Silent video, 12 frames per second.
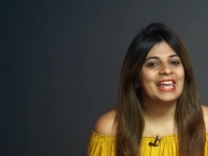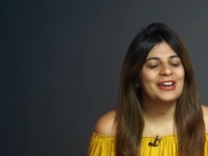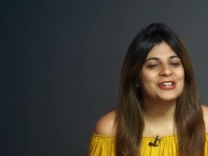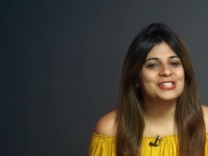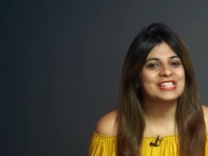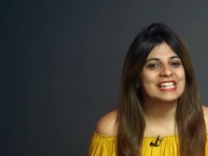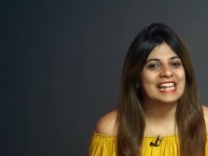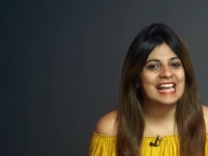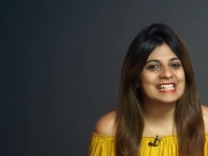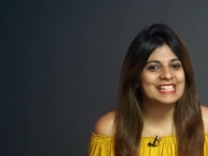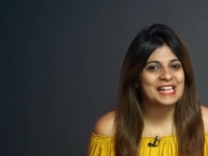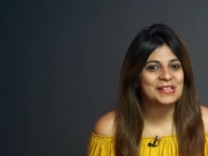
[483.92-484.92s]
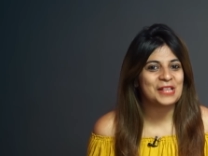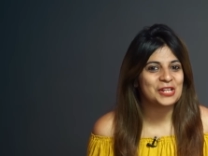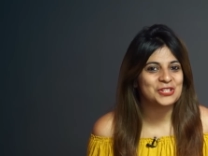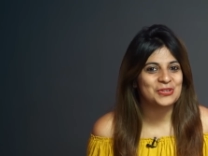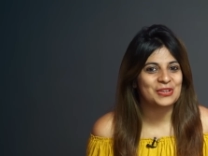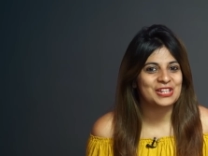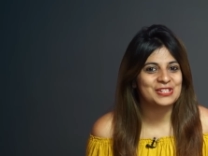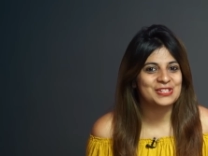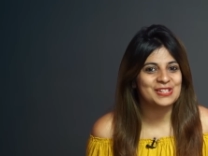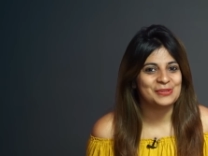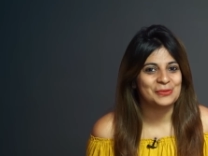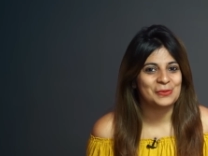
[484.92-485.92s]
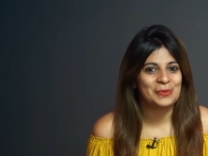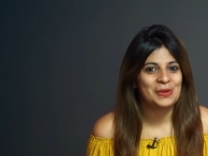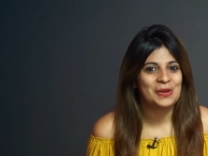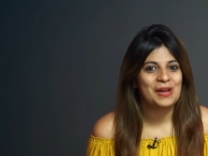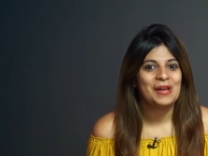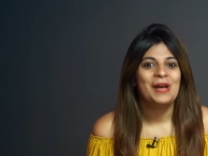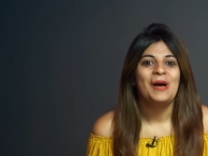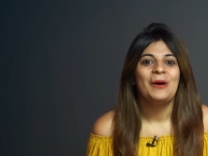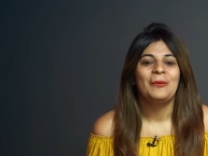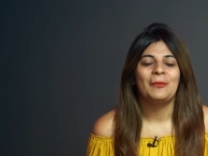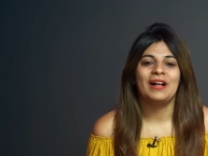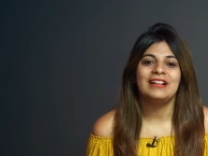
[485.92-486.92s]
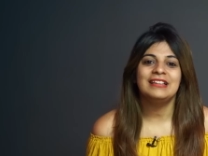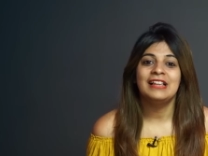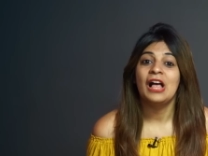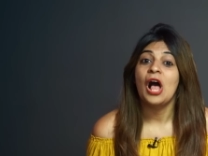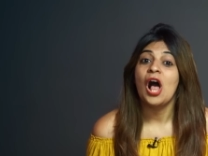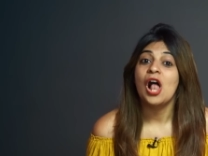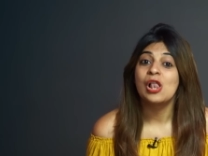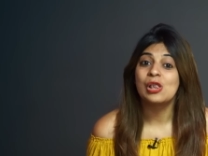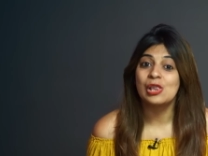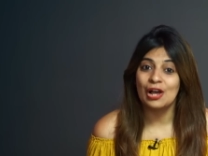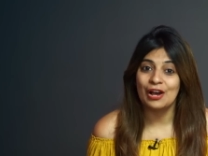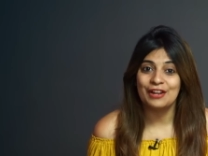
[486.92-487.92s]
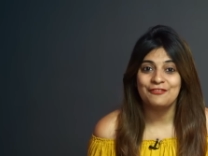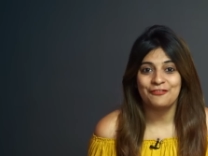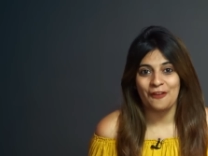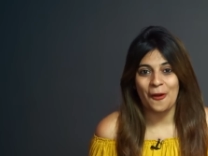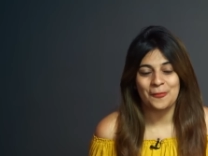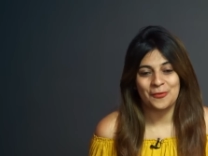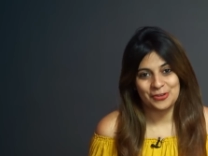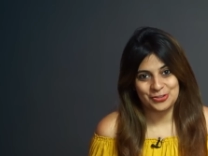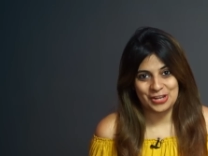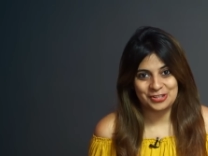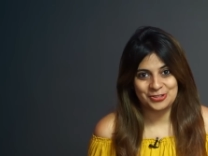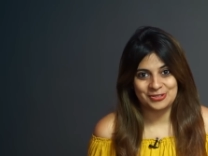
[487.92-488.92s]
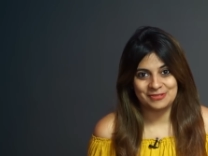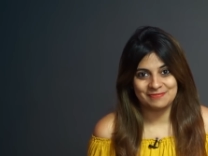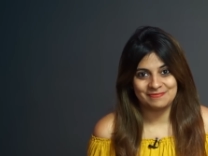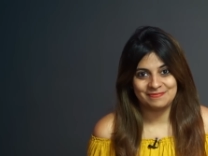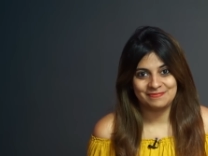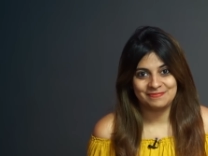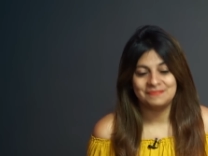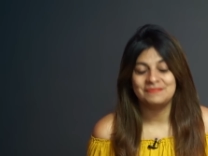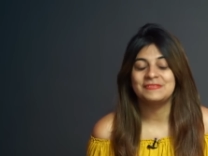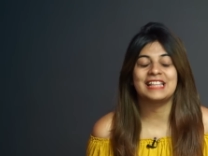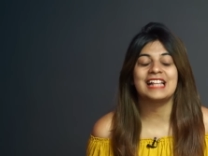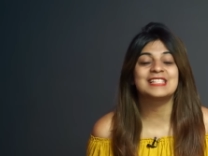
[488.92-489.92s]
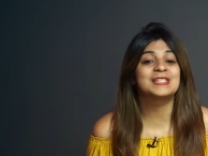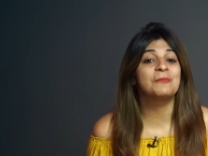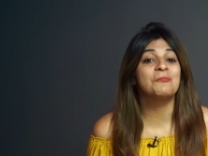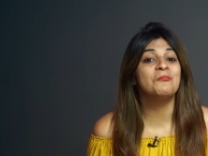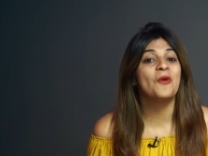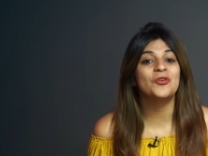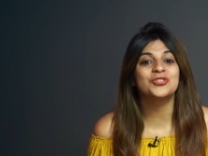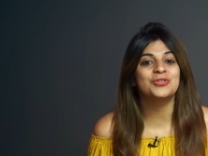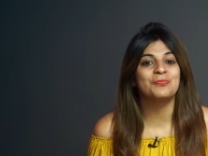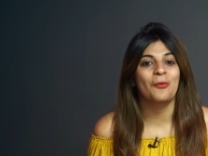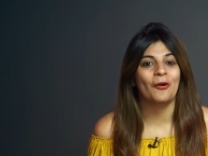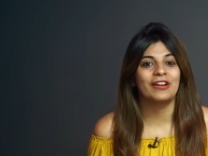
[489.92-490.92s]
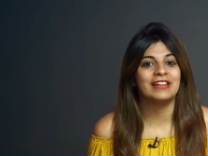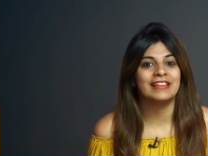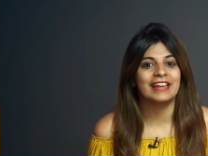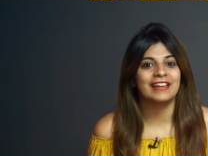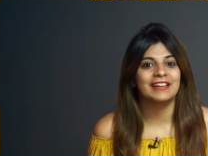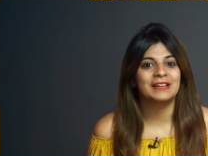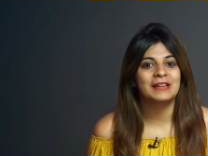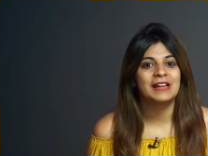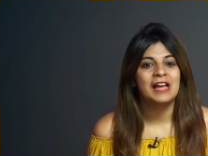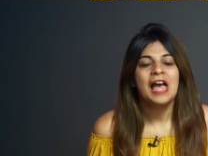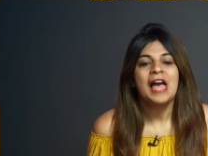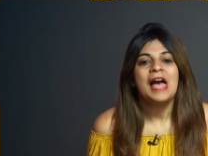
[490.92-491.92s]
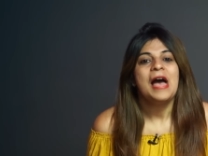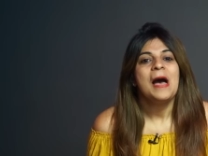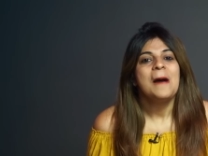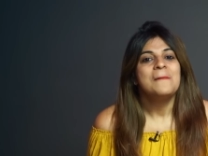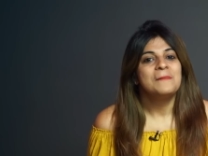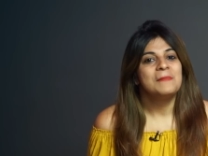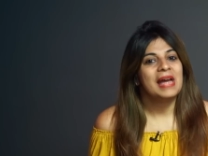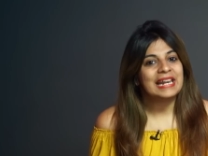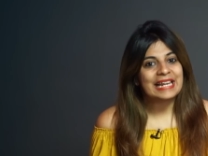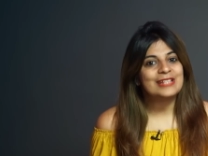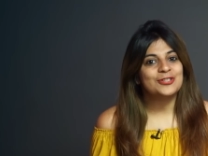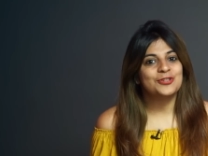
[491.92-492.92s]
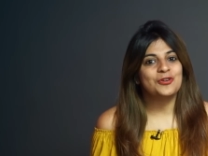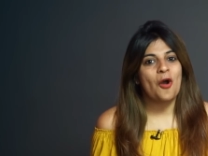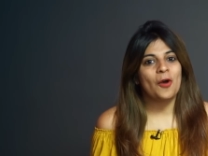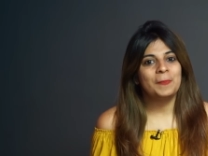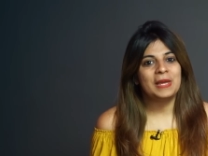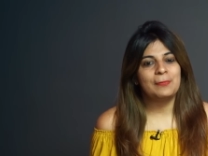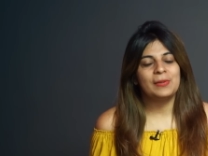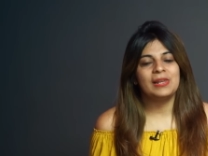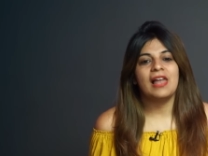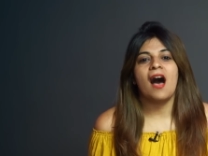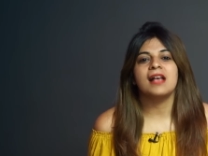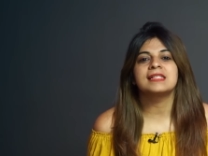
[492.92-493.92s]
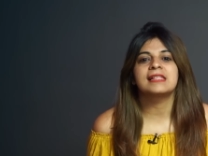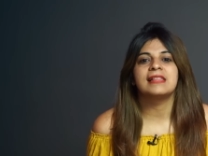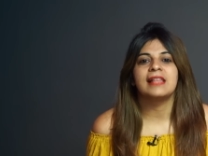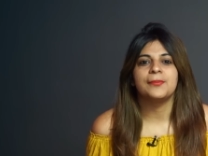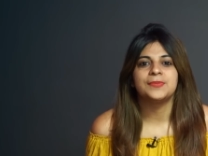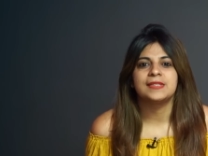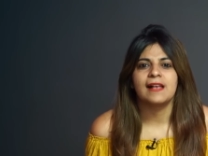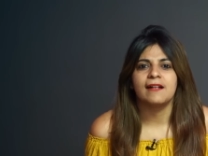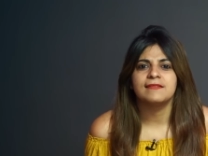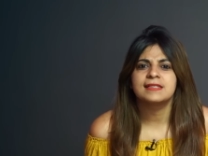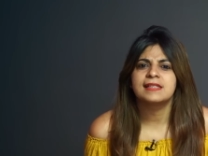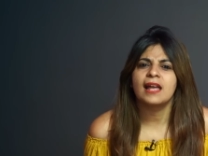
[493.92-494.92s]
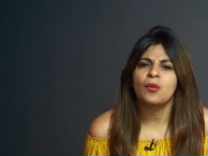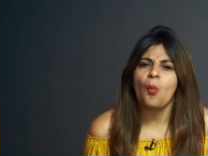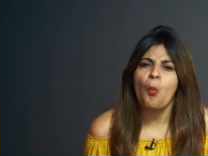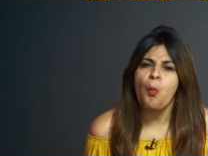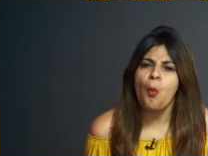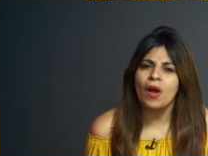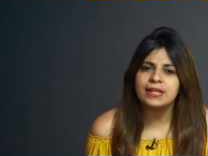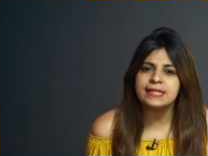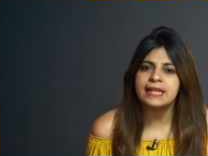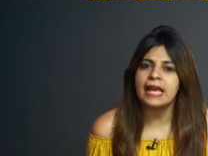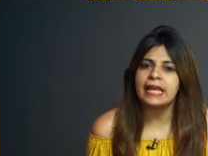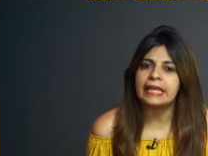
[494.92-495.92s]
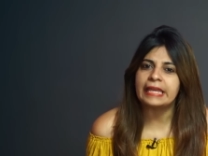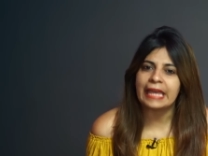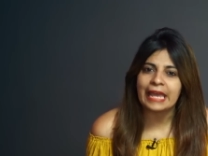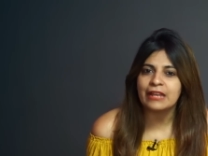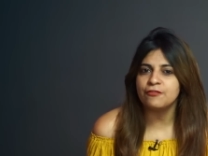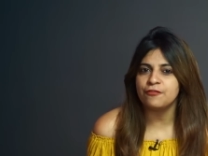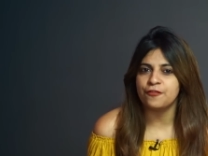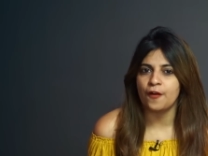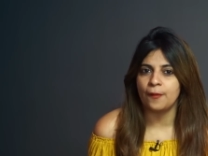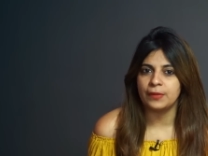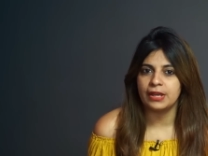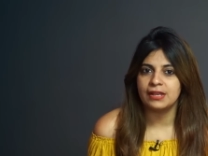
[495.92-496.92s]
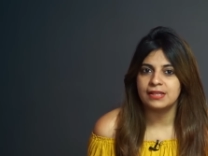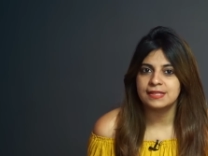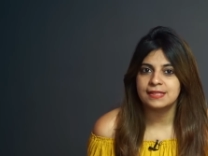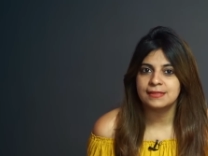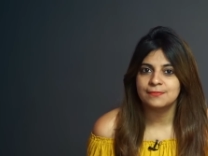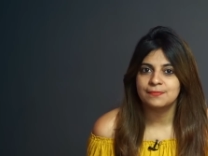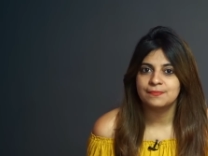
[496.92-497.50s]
here's the next thing that you can do. Well, learn from rejection. That's the most important thing. Mentally strong people ask themselves that, what did I gain from this?